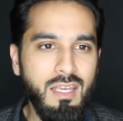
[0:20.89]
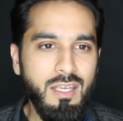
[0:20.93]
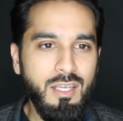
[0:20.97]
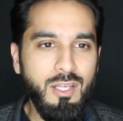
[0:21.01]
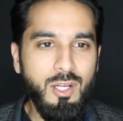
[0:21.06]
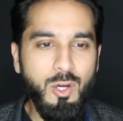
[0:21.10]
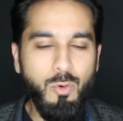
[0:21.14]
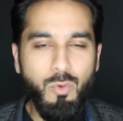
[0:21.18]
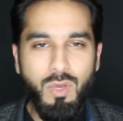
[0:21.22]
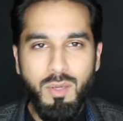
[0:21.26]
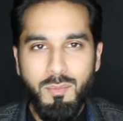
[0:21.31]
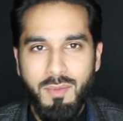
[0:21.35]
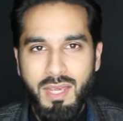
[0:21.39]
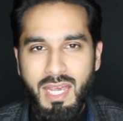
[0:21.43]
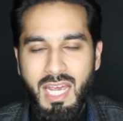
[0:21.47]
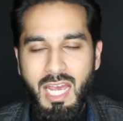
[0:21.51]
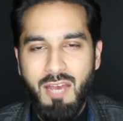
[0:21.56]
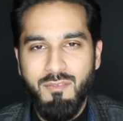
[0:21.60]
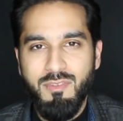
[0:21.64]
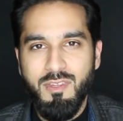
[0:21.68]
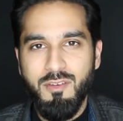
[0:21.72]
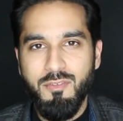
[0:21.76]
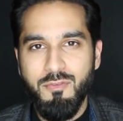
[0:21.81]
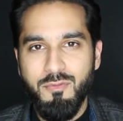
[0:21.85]
We may
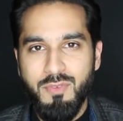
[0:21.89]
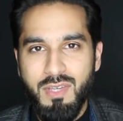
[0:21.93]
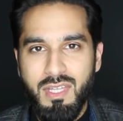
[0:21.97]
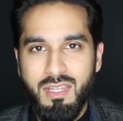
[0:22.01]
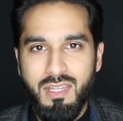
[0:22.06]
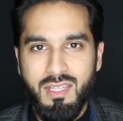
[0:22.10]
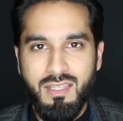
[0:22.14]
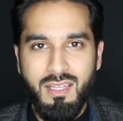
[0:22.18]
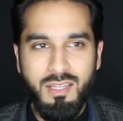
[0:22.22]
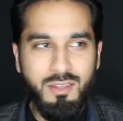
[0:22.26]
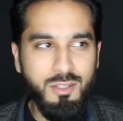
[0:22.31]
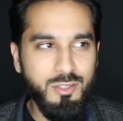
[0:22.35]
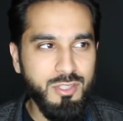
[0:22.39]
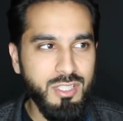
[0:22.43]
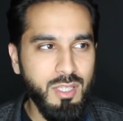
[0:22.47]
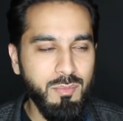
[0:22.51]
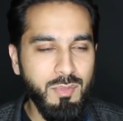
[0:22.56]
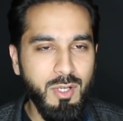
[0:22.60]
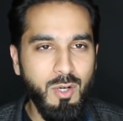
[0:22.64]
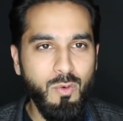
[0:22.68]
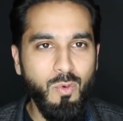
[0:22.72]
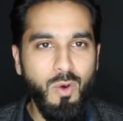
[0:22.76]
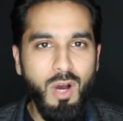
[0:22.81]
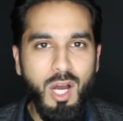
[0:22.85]
have the feeling that there's
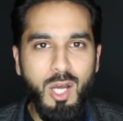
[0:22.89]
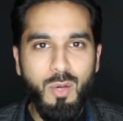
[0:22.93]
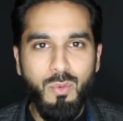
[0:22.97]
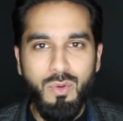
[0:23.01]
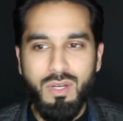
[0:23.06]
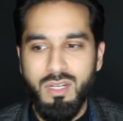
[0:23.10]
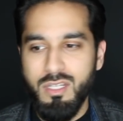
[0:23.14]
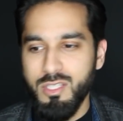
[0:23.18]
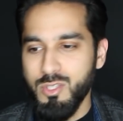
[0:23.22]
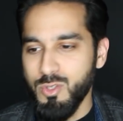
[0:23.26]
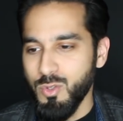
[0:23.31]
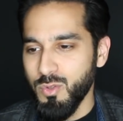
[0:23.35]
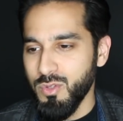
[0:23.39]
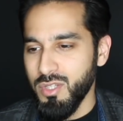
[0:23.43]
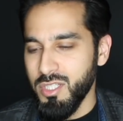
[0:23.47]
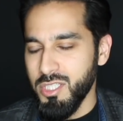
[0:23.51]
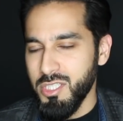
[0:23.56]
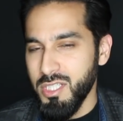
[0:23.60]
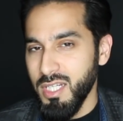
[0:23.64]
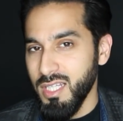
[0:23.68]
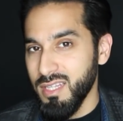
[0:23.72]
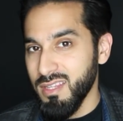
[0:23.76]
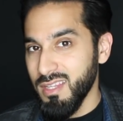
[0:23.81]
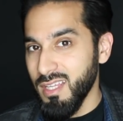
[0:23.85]
something wrong with us, or the
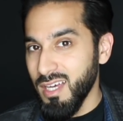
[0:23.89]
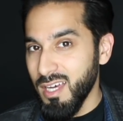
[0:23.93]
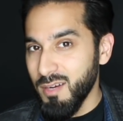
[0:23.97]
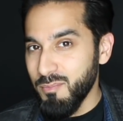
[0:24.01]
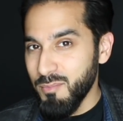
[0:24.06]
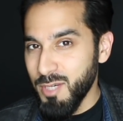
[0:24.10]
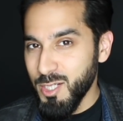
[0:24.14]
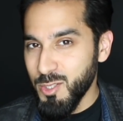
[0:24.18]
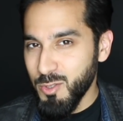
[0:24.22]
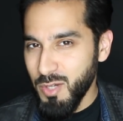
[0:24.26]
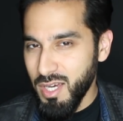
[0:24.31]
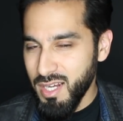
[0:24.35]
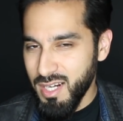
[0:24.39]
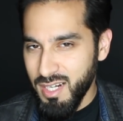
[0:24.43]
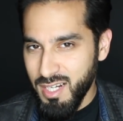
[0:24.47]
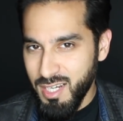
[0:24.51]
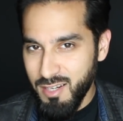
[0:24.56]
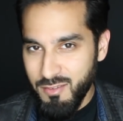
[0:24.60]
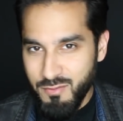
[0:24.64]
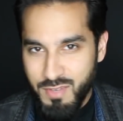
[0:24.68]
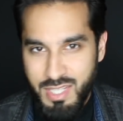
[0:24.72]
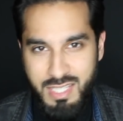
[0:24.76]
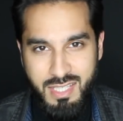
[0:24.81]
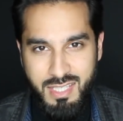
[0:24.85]
shaitan may try to
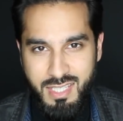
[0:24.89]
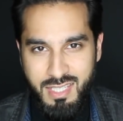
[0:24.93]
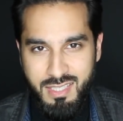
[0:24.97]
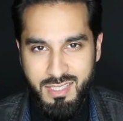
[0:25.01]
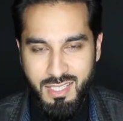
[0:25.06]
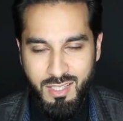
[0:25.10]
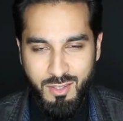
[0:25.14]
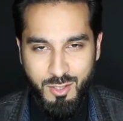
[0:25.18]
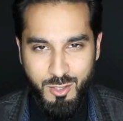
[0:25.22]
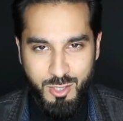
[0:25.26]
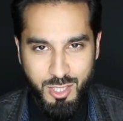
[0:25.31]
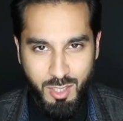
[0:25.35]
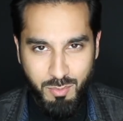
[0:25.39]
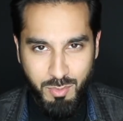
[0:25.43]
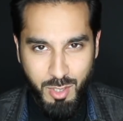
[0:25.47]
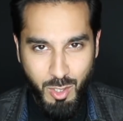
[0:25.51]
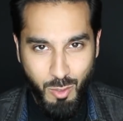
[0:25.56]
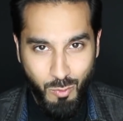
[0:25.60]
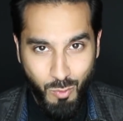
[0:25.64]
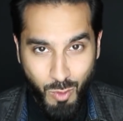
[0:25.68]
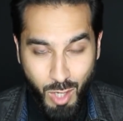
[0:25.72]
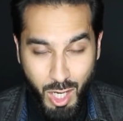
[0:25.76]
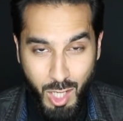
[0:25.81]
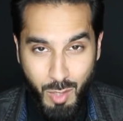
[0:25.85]
convince us that there's
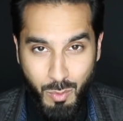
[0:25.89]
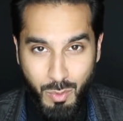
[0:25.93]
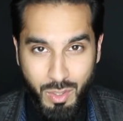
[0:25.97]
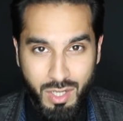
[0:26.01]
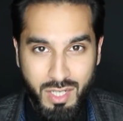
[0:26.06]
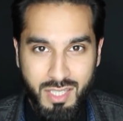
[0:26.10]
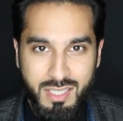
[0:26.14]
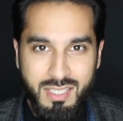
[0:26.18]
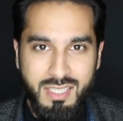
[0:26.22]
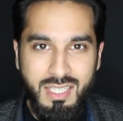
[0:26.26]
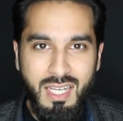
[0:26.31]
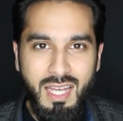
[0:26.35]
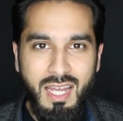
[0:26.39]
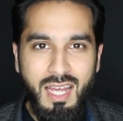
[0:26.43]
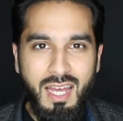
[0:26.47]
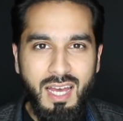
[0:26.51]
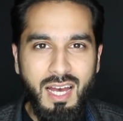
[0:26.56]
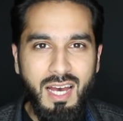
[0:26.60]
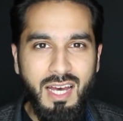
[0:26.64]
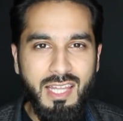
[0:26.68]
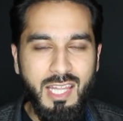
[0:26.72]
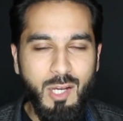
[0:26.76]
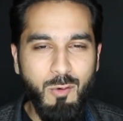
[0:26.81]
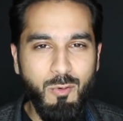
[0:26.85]
something wrong with us,
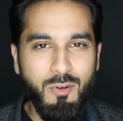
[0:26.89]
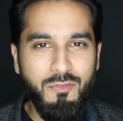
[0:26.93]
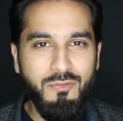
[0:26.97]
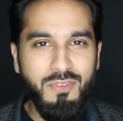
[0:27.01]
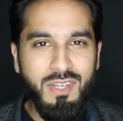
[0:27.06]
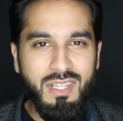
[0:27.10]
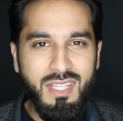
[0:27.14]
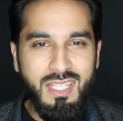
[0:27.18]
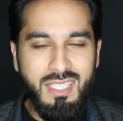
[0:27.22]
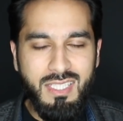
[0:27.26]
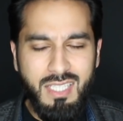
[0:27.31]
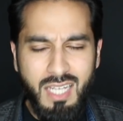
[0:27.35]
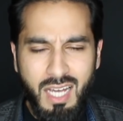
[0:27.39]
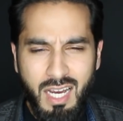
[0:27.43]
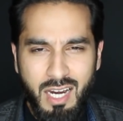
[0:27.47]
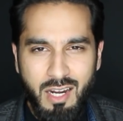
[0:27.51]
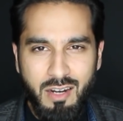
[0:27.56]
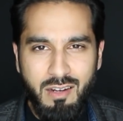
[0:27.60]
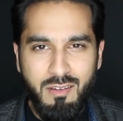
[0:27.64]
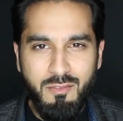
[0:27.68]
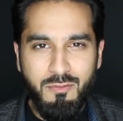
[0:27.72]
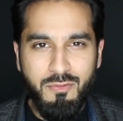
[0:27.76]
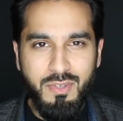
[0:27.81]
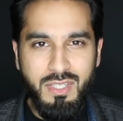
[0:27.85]
that we're feeling
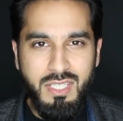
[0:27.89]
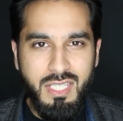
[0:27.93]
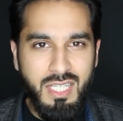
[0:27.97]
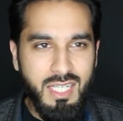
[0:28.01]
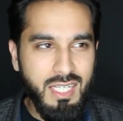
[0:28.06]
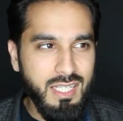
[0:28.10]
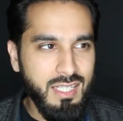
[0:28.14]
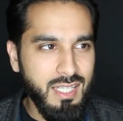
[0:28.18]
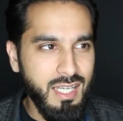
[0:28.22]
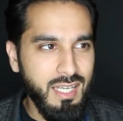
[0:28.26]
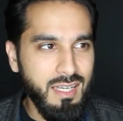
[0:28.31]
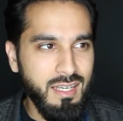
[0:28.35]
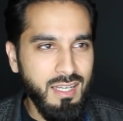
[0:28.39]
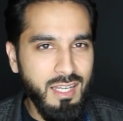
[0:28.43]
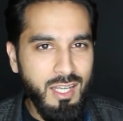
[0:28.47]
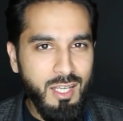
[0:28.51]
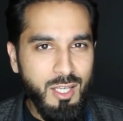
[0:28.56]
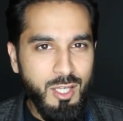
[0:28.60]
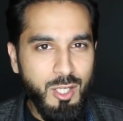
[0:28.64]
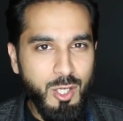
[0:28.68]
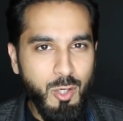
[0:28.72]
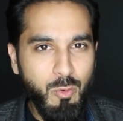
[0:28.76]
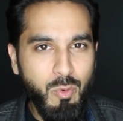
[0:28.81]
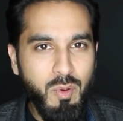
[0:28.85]
tired and fatigued. And,
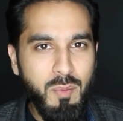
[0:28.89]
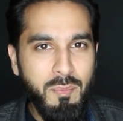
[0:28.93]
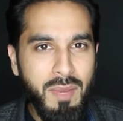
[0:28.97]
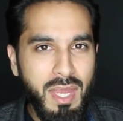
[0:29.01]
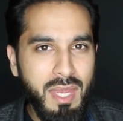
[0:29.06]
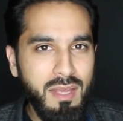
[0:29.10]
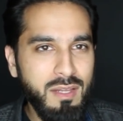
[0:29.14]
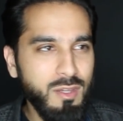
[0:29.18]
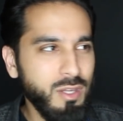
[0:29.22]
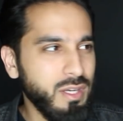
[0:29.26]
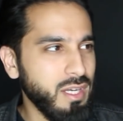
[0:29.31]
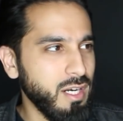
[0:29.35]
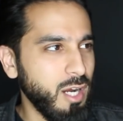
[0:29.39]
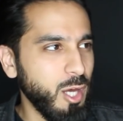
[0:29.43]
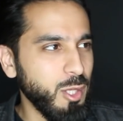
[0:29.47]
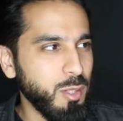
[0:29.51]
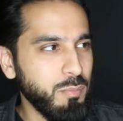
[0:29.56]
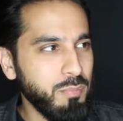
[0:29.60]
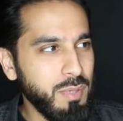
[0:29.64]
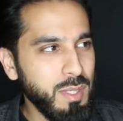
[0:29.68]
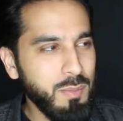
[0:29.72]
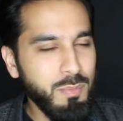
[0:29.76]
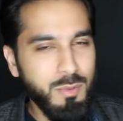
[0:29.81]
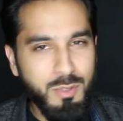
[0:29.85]
we may look at other
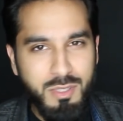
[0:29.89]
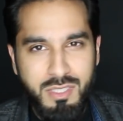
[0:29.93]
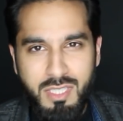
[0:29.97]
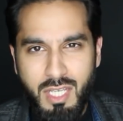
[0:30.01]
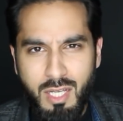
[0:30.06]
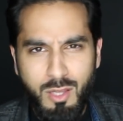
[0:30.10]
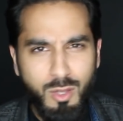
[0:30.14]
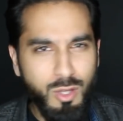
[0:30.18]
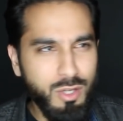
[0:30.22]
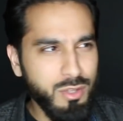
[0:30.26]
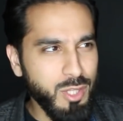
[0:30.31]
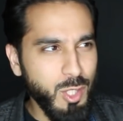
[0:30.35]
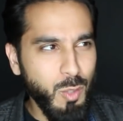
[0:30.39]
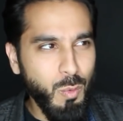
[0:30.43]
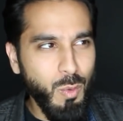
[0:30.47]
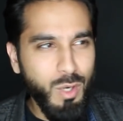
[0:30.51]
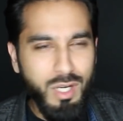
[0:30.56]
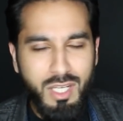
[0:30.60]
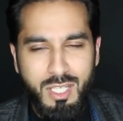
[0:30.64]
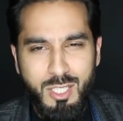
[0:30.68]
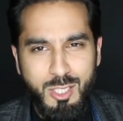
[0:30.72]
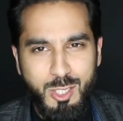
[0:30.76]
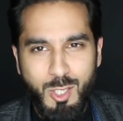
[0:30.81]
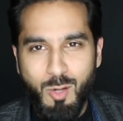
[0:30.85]
people and say, look, they're
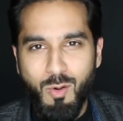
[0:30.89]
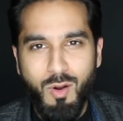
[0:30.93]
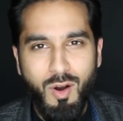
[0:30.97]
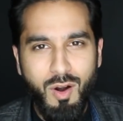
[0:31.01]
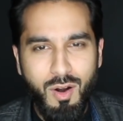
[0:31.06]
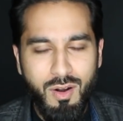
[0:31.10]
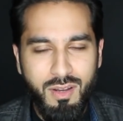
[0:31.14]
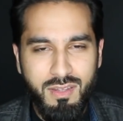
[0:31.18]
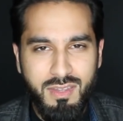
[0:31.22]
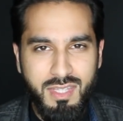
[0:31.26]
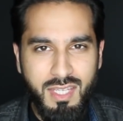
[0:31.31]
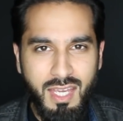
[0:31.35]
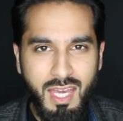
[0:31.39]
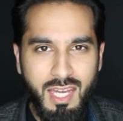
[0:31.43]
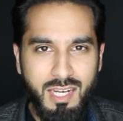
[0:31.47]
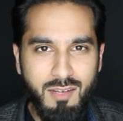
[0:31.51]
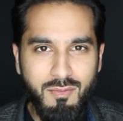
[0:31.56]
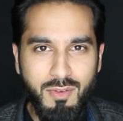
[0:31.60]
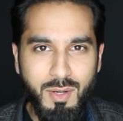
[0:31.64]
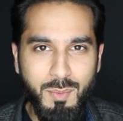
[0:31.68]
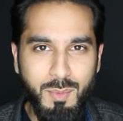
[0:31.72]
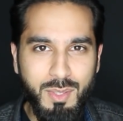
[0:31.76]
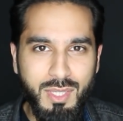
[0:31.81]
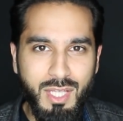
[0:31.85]
working so hard at the end
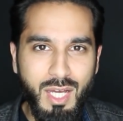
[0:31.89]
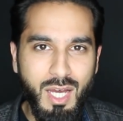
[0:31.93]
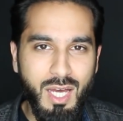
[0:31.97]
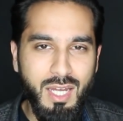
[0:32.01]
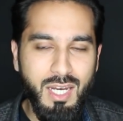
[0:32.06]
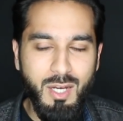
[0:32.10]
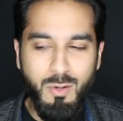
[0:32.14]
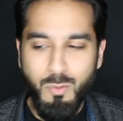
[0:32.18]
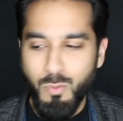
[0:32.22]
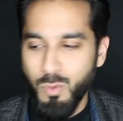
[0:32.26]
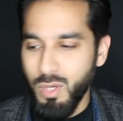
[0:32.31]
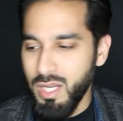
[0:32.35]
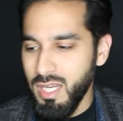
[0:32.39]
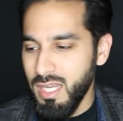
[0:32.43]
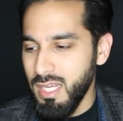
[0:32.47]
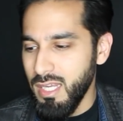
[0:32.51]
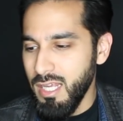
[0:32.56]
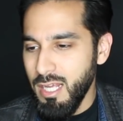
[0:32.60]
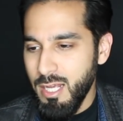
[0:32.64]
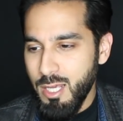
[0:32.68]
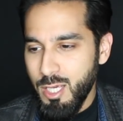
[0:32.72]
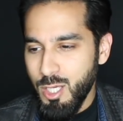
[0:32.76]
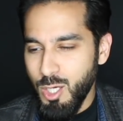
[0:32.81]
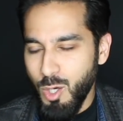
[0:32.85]
of Ramadan and
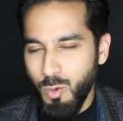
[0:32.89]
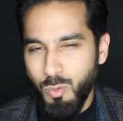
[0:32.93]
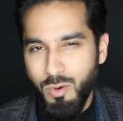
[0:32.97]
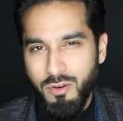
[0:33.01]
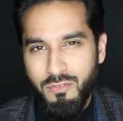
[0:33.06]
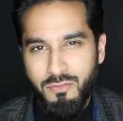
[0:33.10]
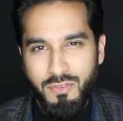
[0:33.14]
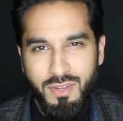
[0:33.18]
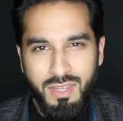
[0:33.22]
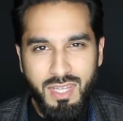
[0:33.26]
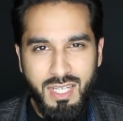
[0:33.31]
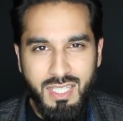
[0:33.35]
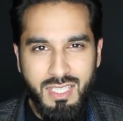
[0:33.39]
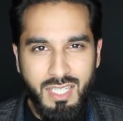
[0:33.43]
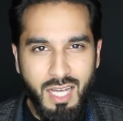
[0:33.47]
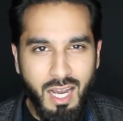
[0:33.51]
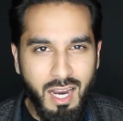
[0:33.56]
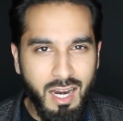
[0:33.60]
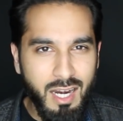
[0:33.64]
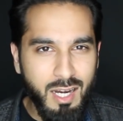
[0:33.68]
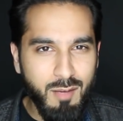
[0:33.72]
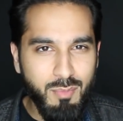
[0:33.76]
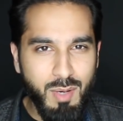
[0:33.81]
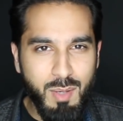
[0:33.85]
we're feeling
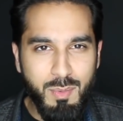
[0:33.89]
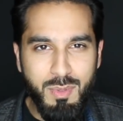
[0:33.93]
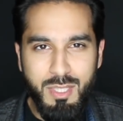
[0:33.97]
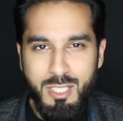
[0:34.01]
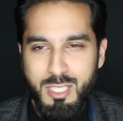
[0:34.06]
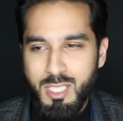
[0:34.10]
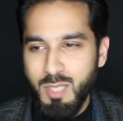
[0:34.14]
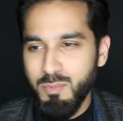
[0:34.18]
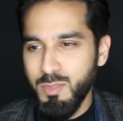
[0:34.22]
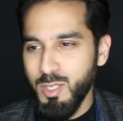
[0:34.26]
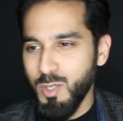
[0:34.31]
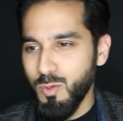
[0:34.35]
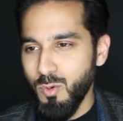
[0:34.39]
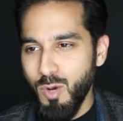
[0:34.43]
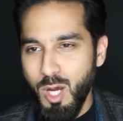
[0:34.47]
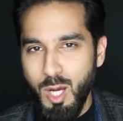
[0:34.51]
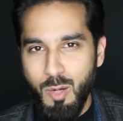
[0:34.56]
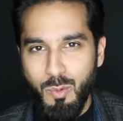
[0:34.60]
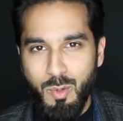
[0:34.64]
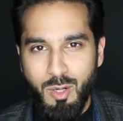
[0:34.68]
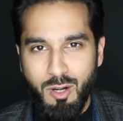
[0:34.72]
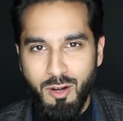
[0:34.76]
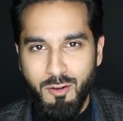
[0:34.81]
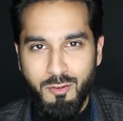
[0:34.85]
tired. Maybe there's something
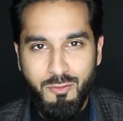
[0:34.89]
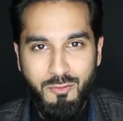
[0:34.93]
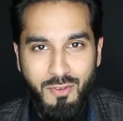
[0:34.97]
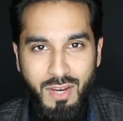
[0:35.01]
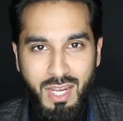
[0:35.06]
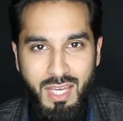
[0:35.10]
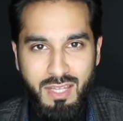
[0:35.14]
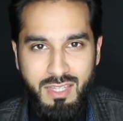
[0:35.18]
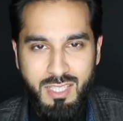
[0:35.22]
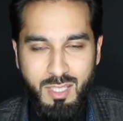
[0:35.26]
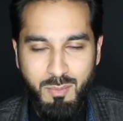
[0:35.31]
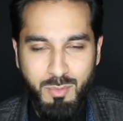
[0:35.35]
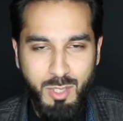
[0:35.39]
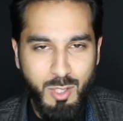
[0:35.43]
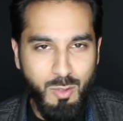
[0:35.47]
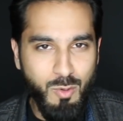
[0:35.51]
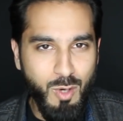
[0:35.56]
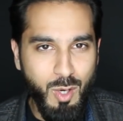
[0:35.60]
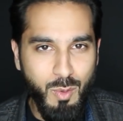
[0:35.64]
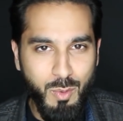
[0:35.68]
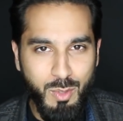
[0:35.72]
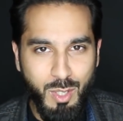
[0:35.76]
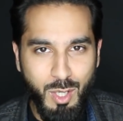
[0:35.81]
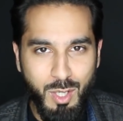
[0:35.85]
wrong with our faith, something
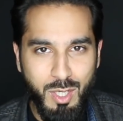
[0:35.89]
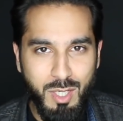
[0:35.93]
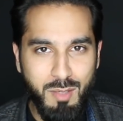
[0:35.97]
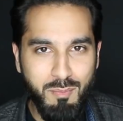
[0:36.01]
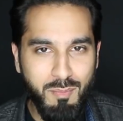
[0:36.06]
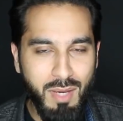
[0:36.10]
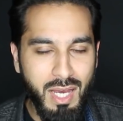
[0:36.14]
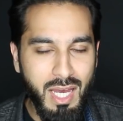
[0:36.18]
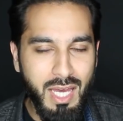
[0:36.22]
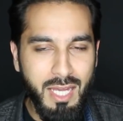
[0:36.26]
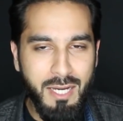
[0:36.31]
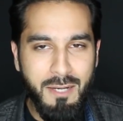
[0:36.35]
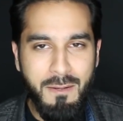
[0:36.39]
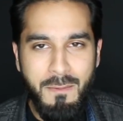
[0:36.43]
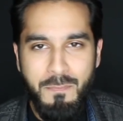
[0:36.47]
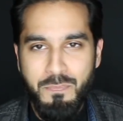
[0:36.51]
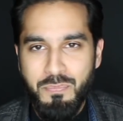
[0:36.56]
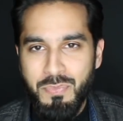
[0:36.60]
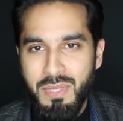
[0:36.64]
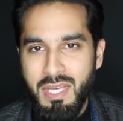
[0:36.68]
wrong with our iman.